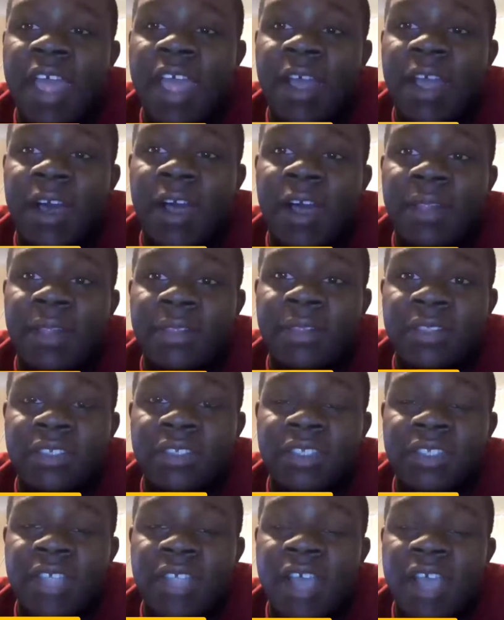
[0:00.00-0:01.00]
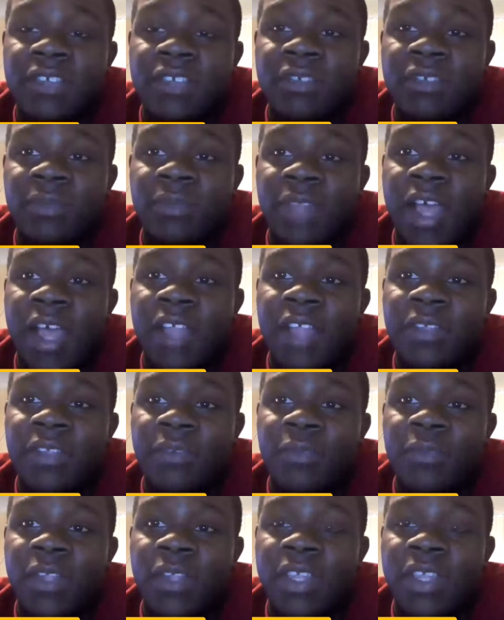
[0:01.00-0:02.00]

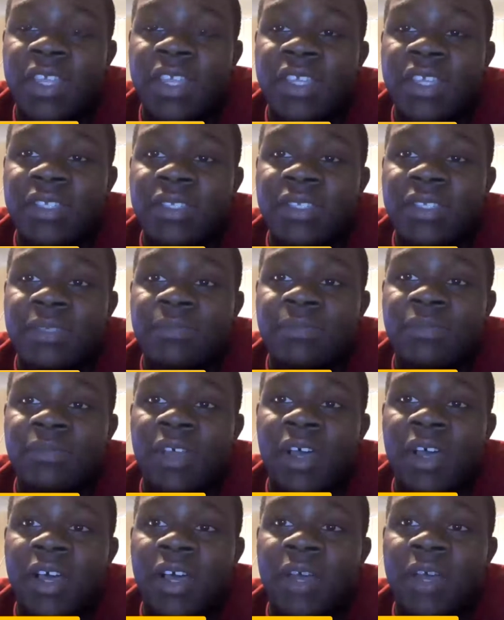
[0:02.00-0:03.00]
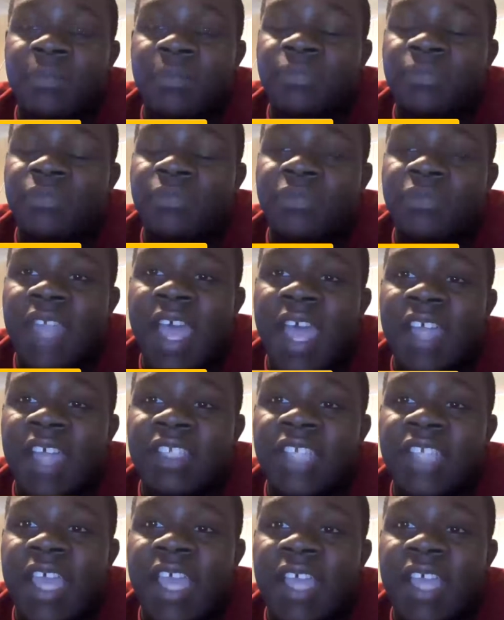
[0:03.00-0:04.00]
Lana went against
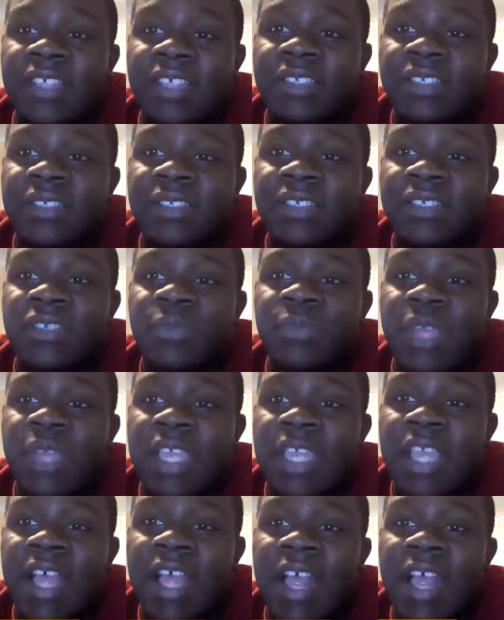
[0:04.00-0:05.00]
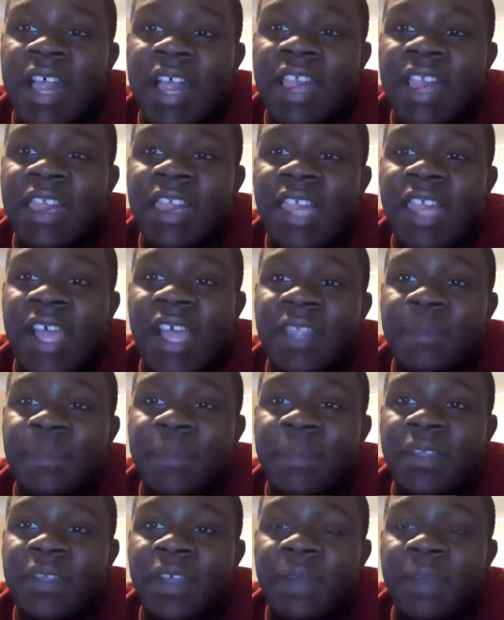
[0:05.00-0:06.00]
Nia Jax this week. Lana
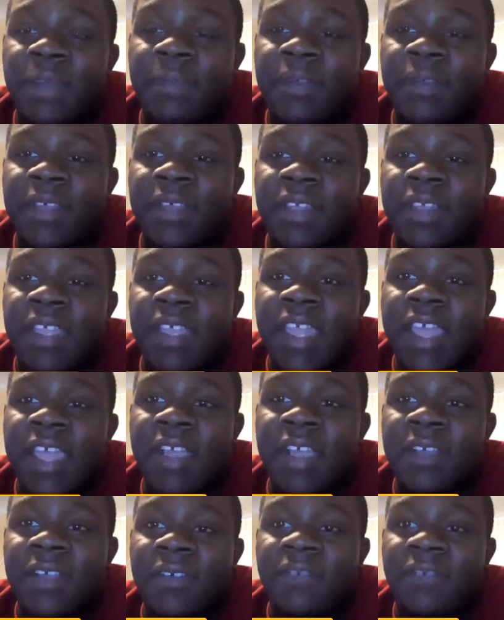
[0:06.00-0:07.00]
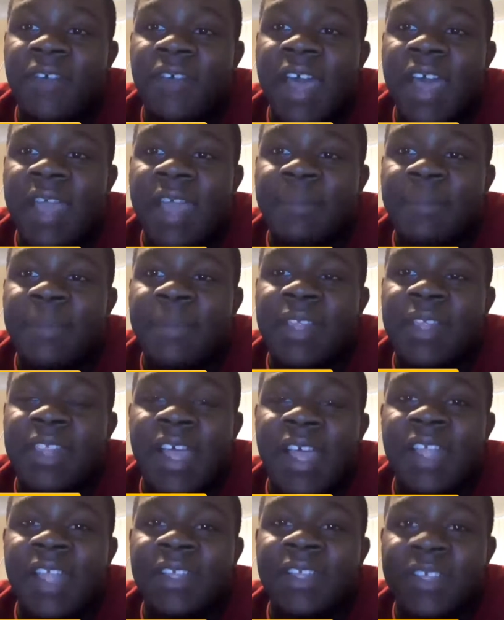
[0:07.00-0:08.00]
put up a heck of a fight, but
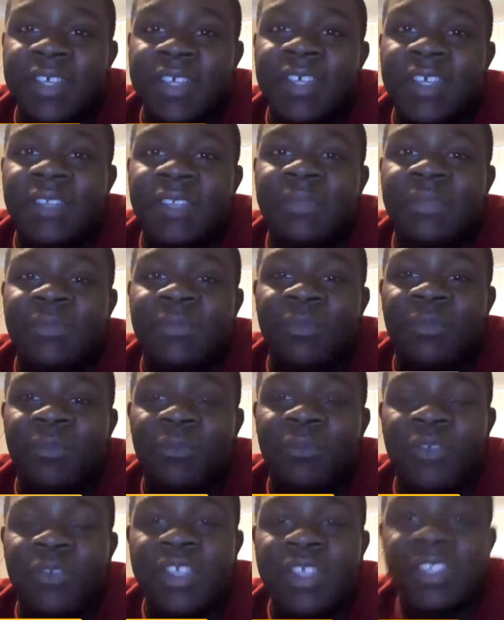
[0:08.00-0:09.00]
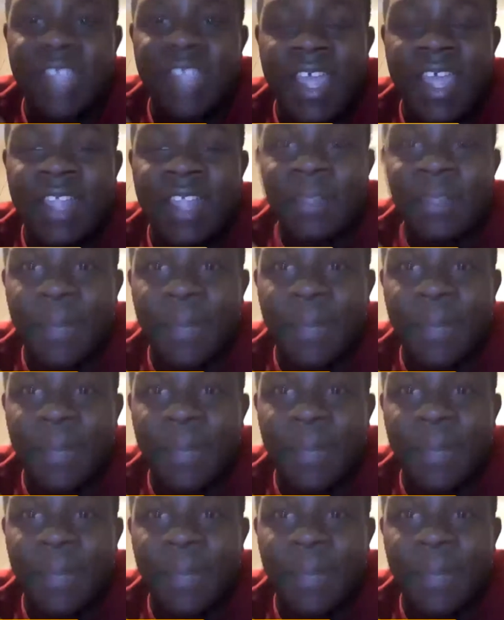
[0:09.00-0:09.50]
Lana couldn't restrain the